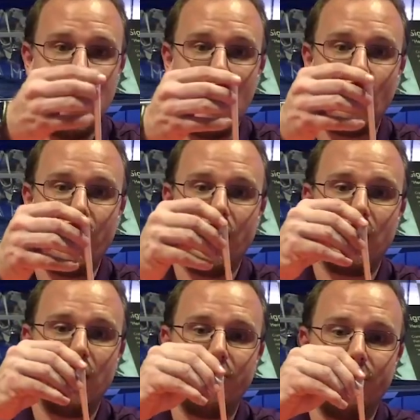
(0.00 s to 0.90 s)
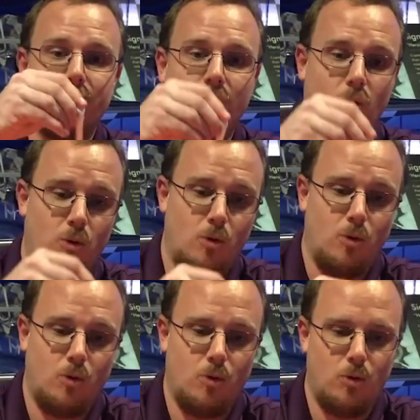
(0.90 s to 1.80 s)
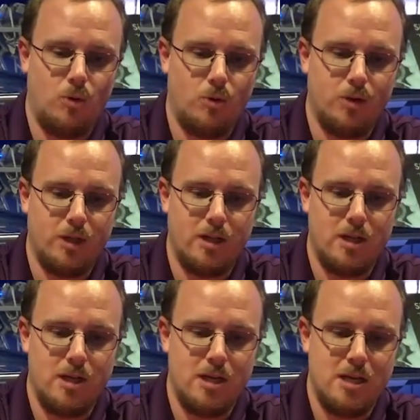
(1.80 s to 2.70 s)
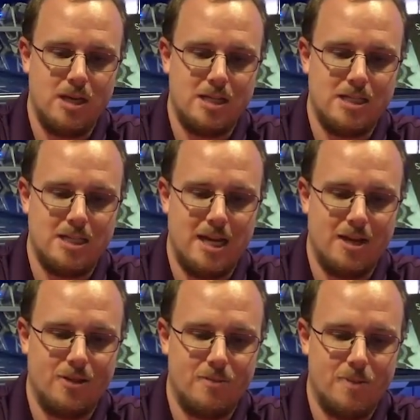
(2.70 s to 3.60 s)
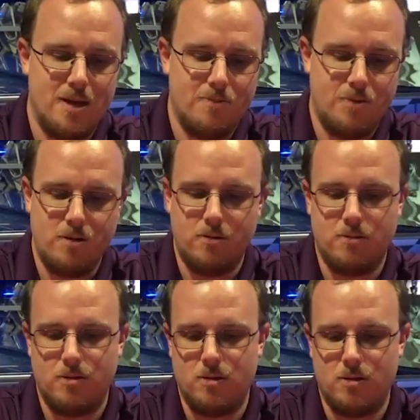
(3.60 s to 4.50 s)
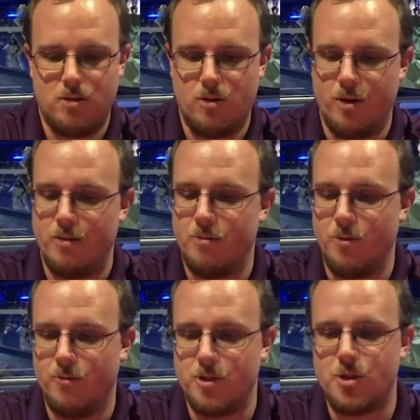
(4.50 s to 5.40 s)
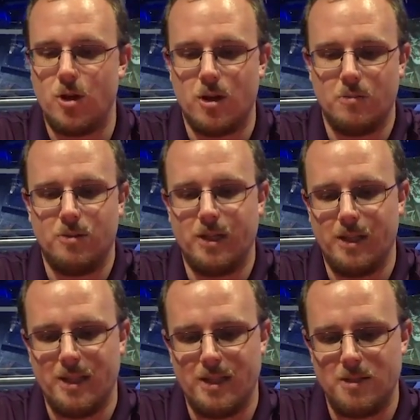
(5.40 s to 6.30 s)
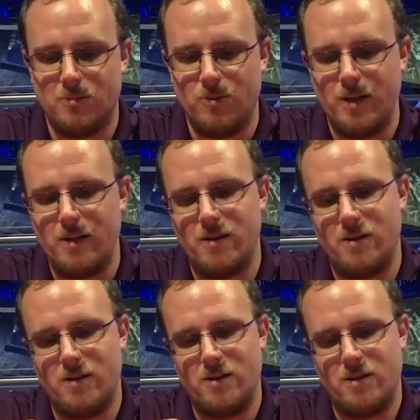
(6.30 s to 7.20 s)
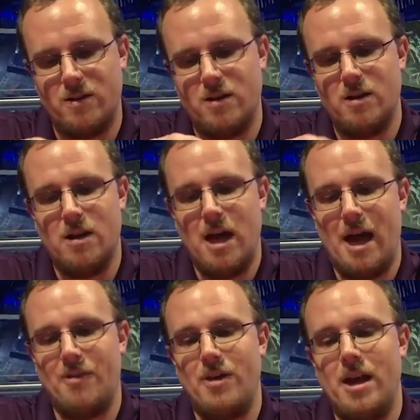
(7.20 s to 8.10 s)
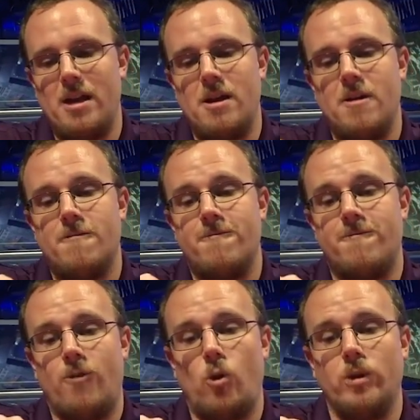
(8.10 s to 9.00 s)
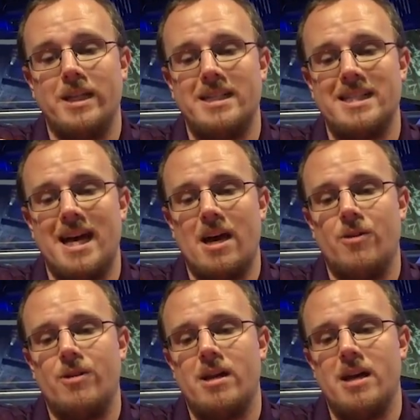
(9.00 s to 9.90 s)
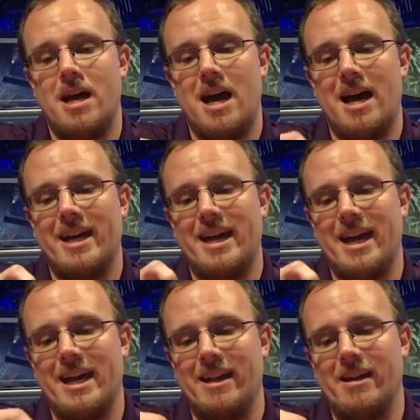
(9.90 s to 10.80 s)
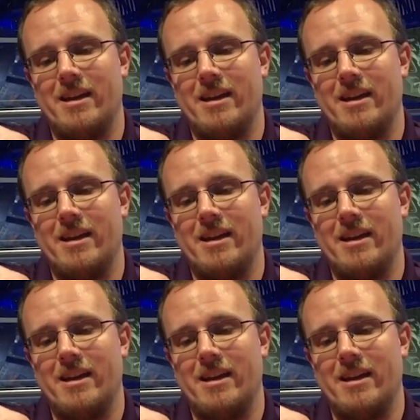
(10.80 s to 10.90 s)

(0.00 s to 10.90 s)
And we are going to fold down the paper, move the straw completely at this point, and then fold it down again